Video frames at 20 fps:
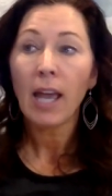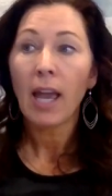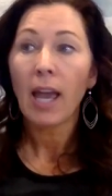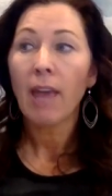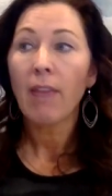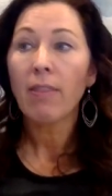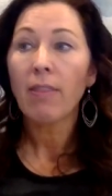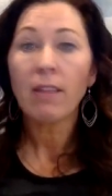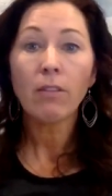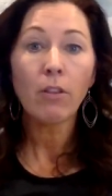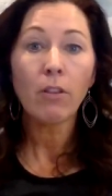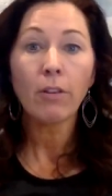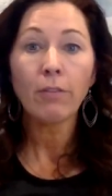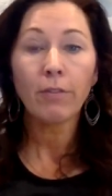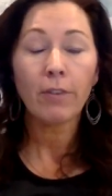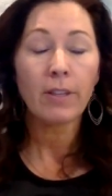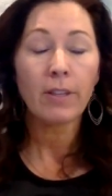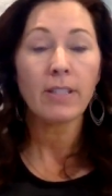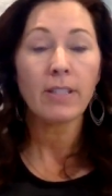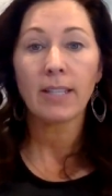and then look
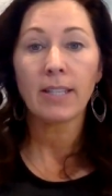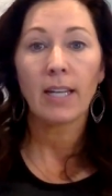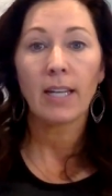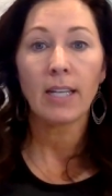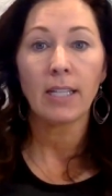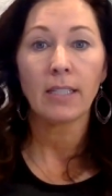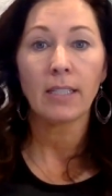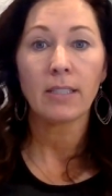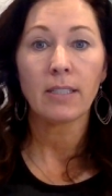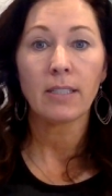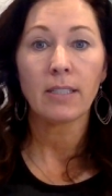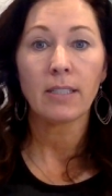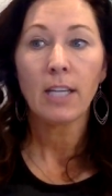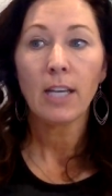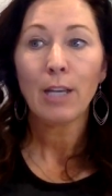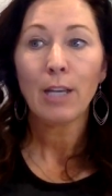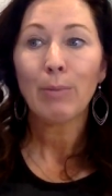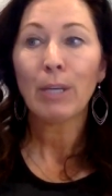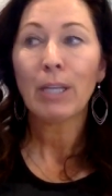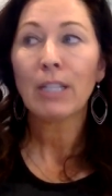for the signs.
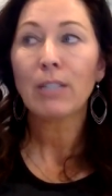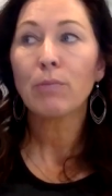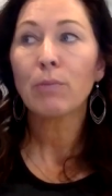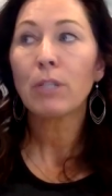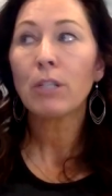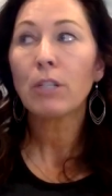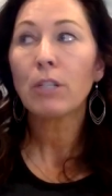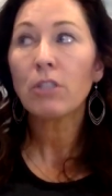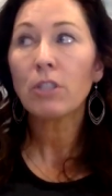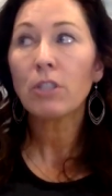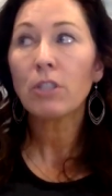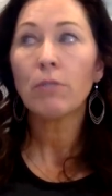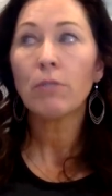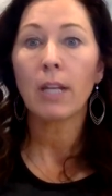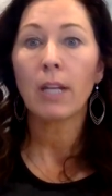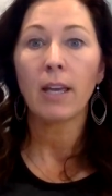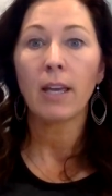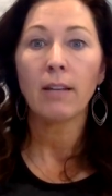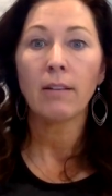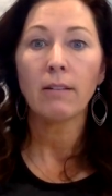Because when you tune
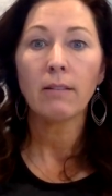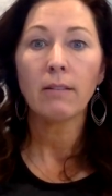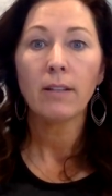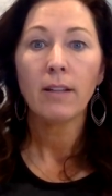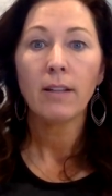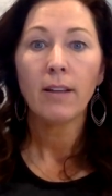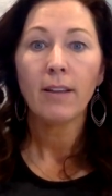in,